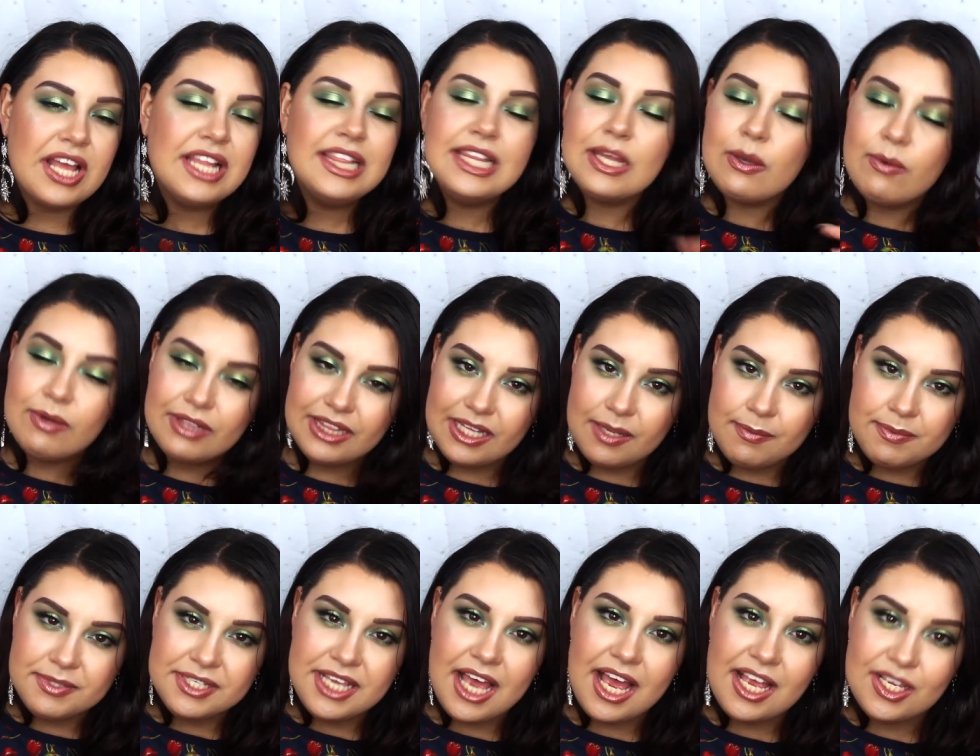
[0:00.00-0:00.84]
liquid
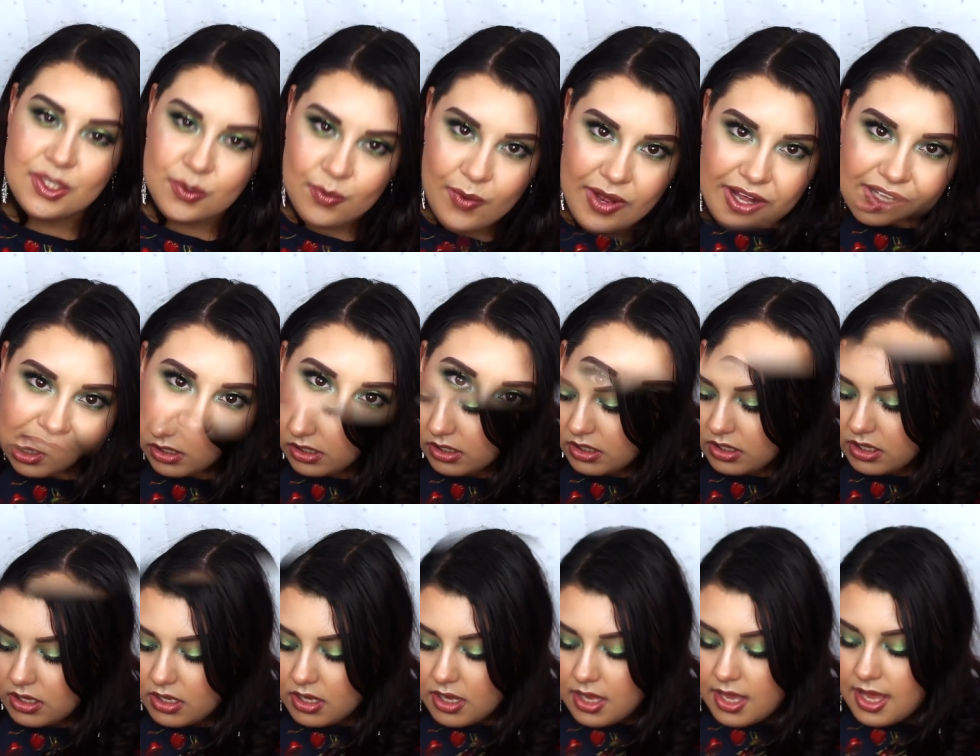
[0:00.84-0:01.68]
lips as well.
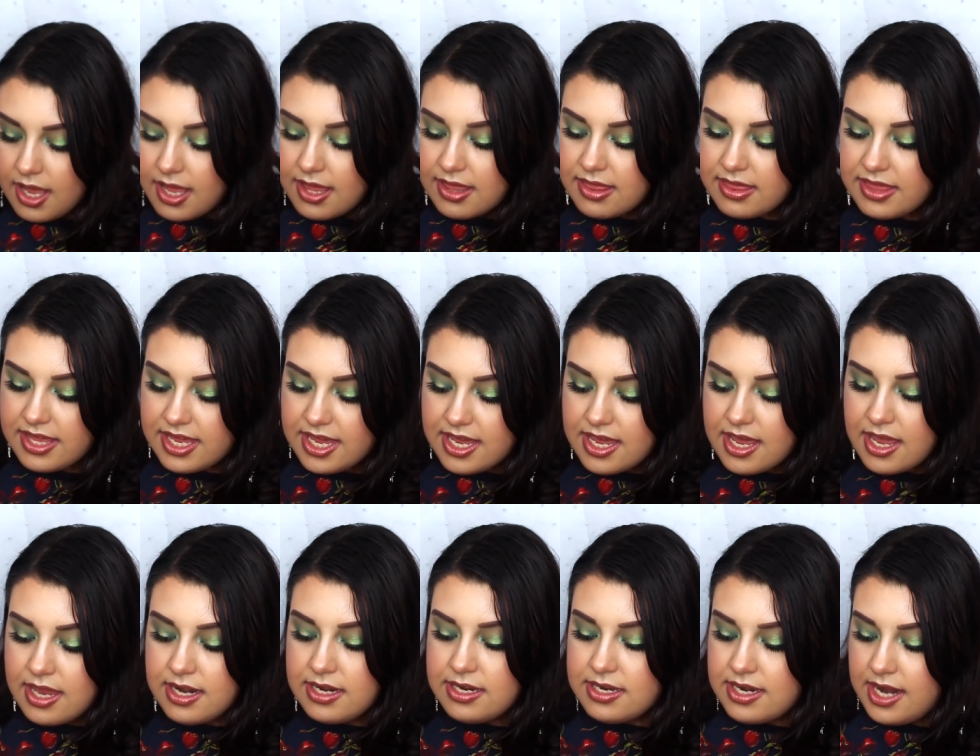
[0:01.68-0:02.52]

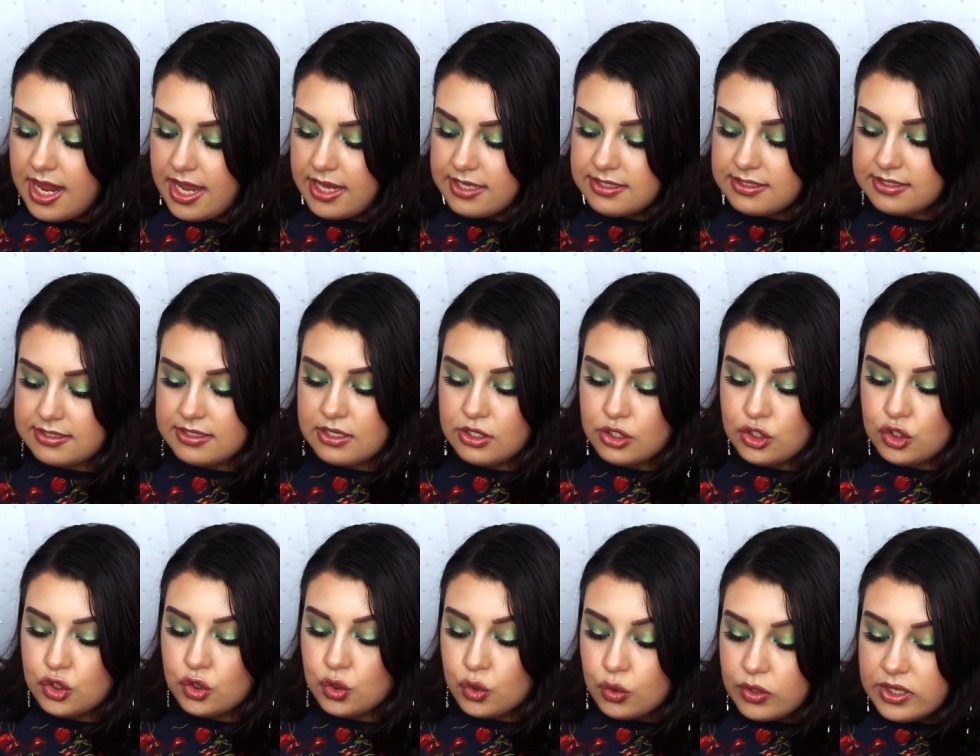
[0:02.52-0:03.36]
The
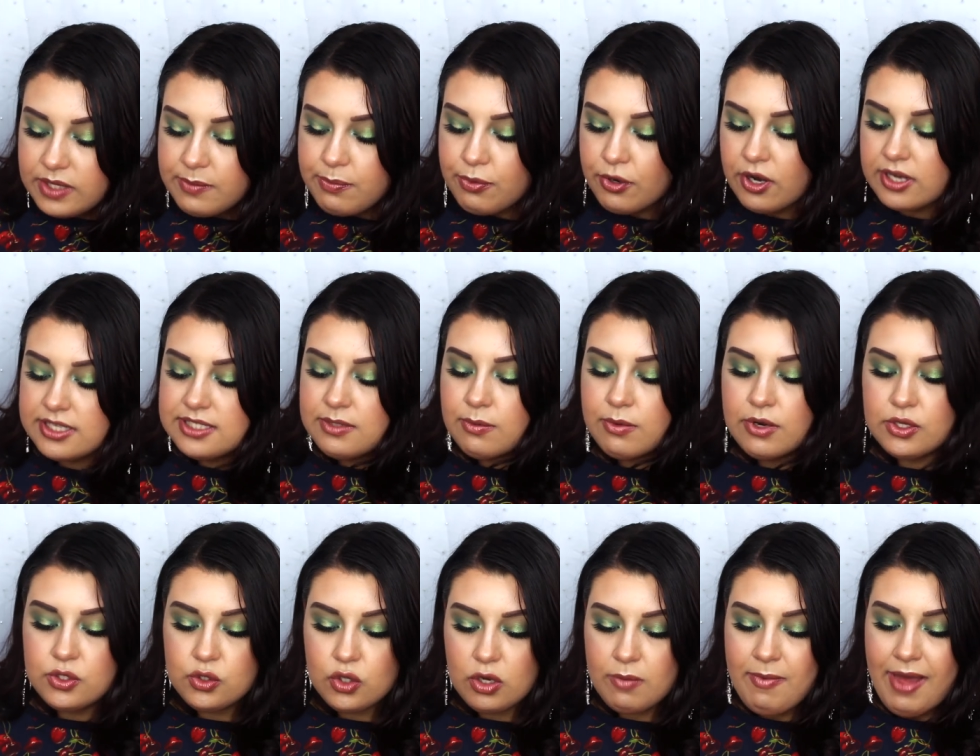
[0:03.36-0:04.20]
next two lip products I
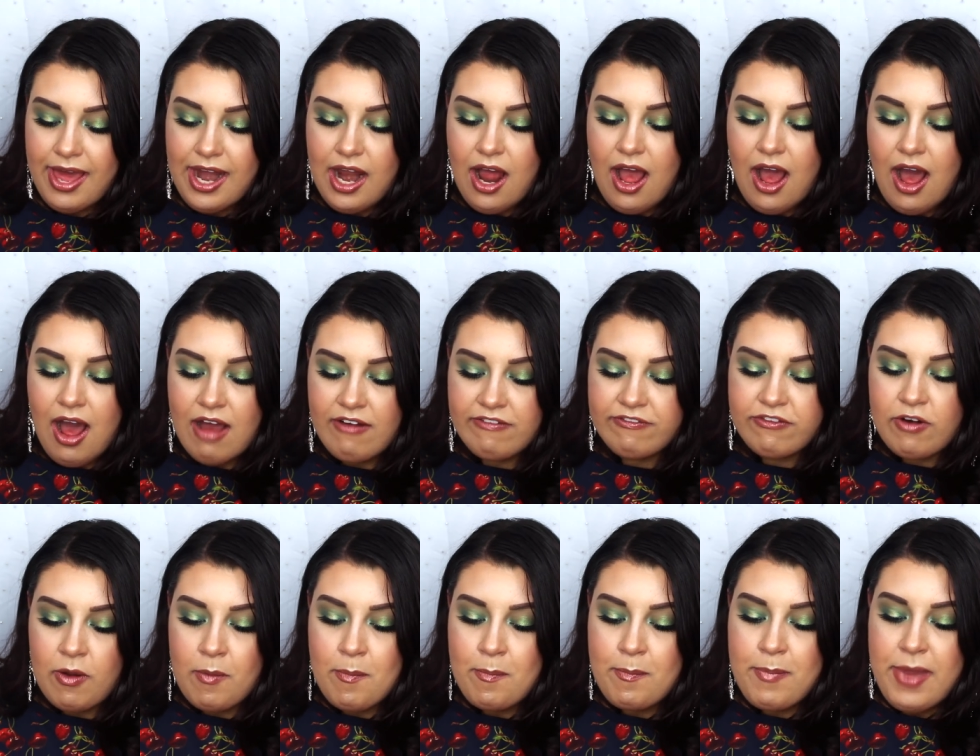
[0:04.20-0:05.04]
want to talk about are
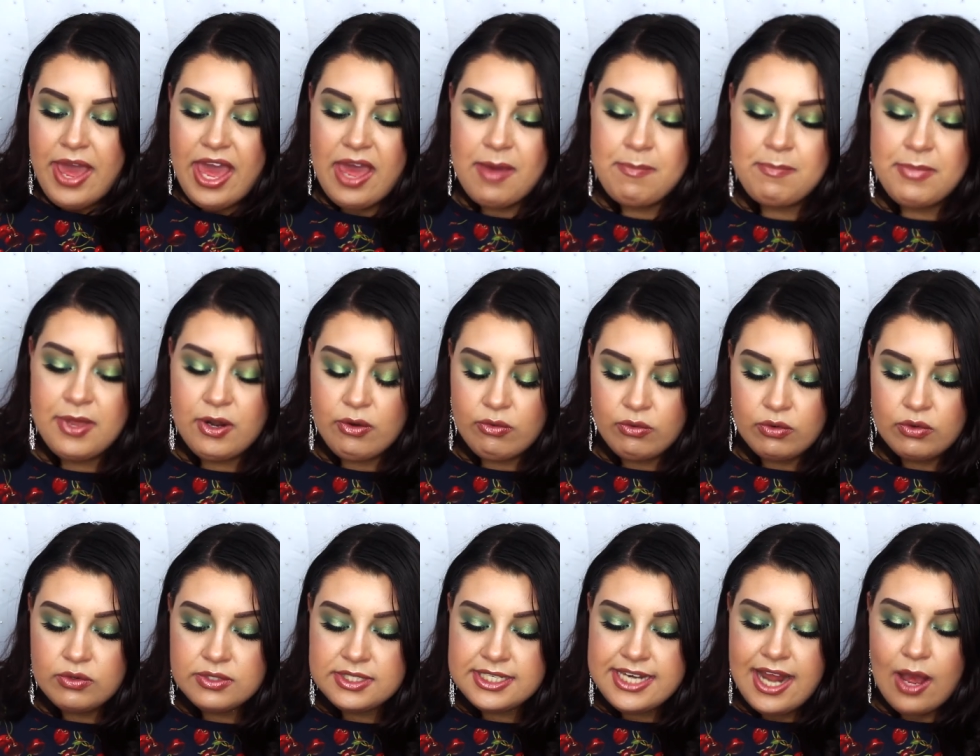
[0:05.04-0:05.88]
from Bare
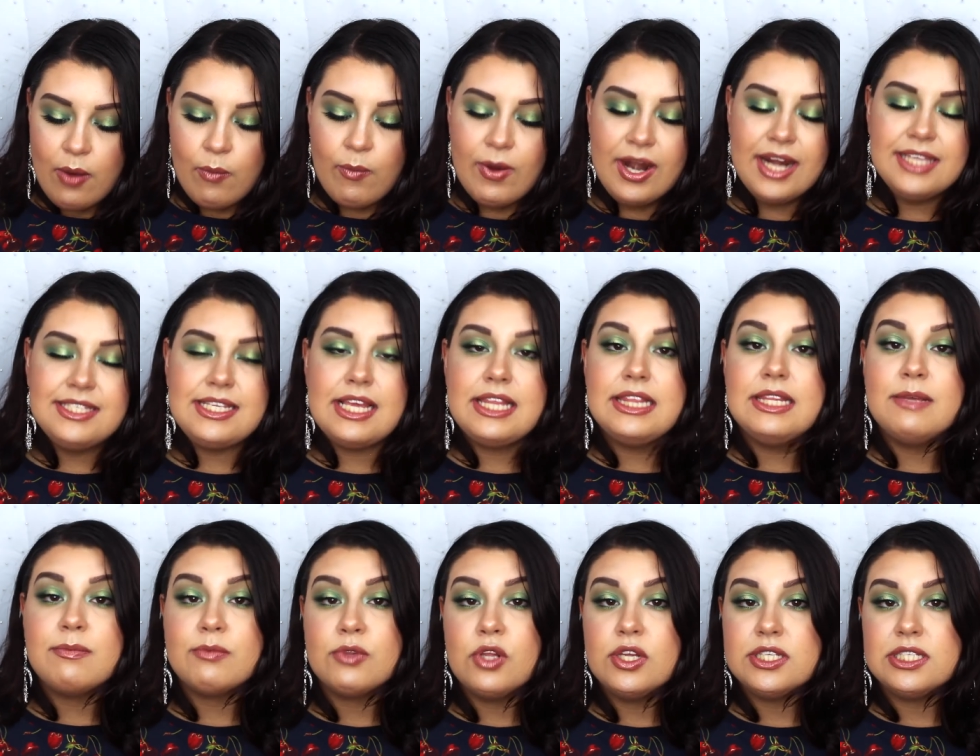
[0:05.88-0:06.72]
Minerals. Now, one is a
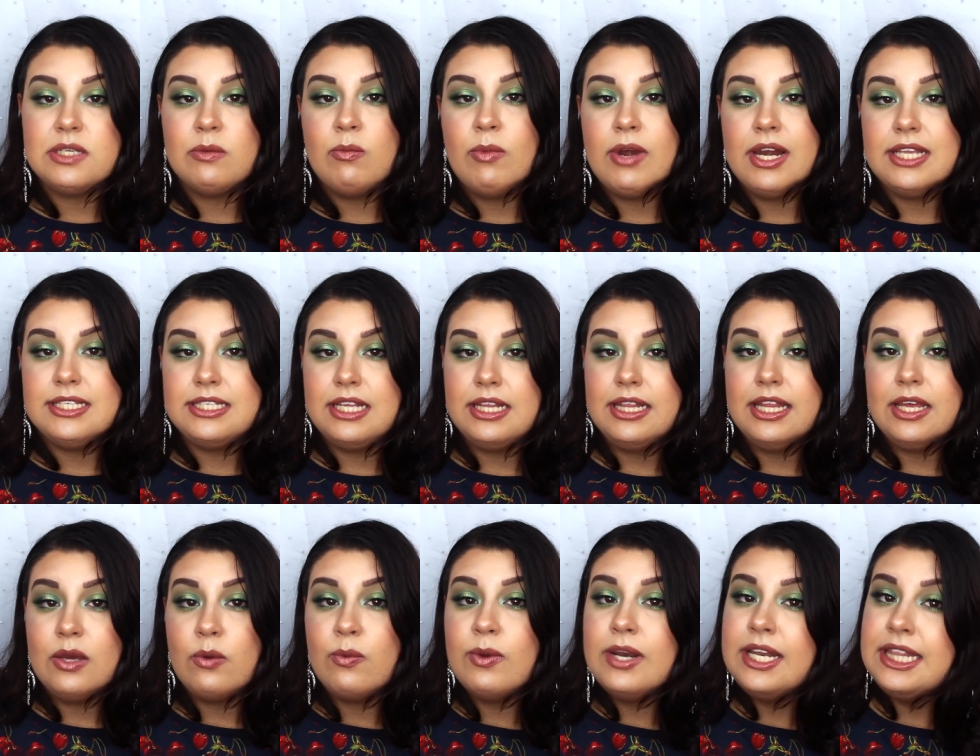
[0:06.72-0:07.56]
lip gloss and one is a
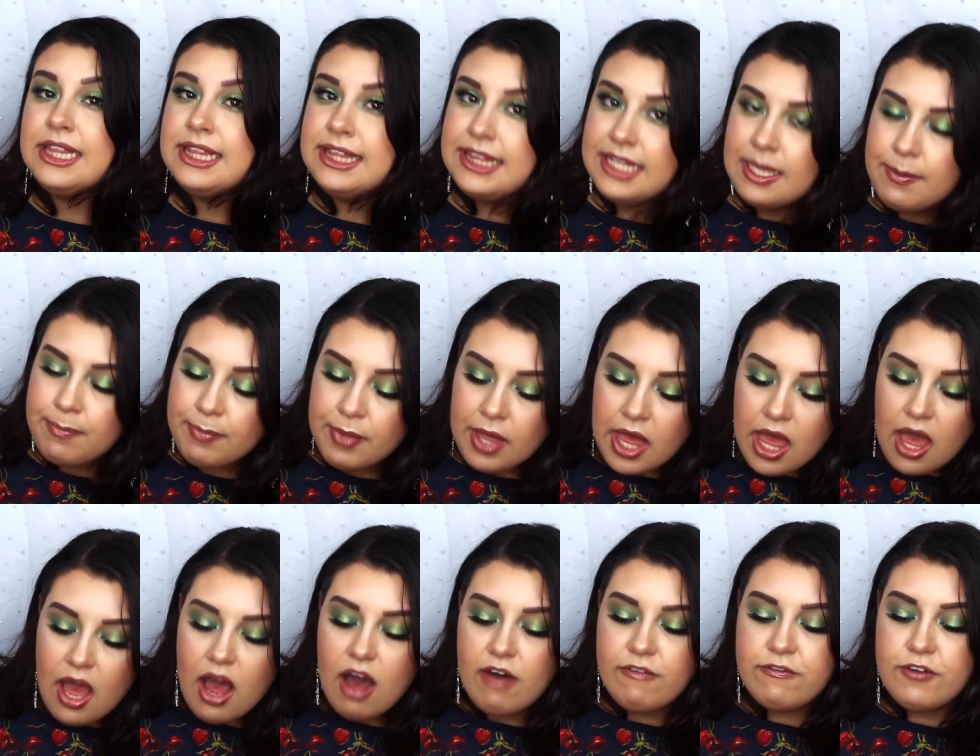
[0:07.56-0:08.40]
liquid lip.
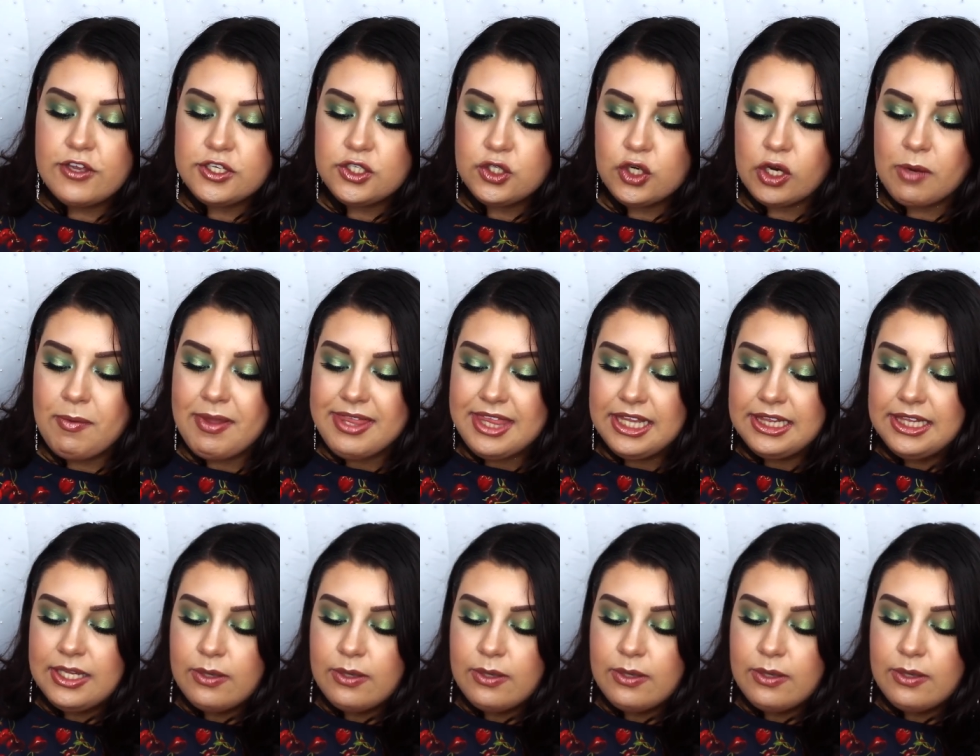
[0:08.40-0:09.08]
I'll first talk about the